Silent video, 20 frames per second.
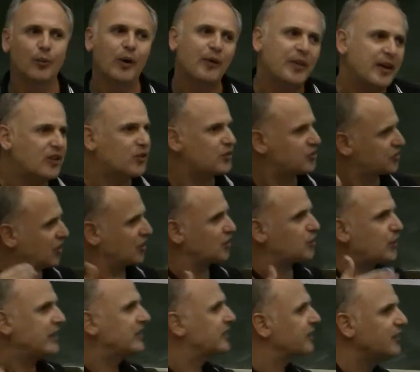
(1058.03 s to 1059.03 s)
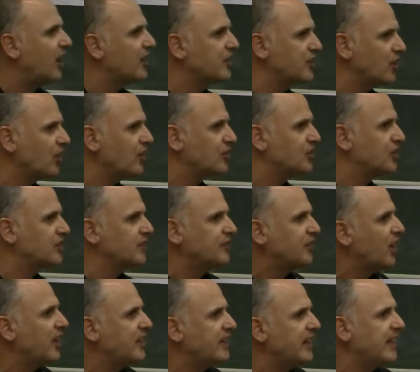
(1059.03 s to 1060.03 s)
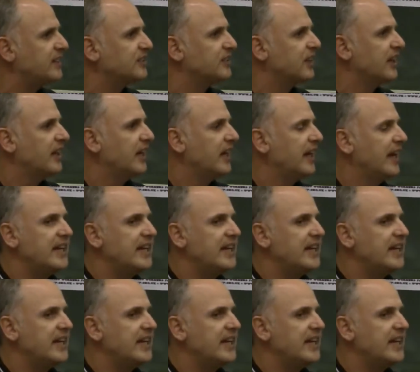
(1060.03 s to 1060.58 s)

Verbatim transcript: Well, they start creating ideologies and ideas.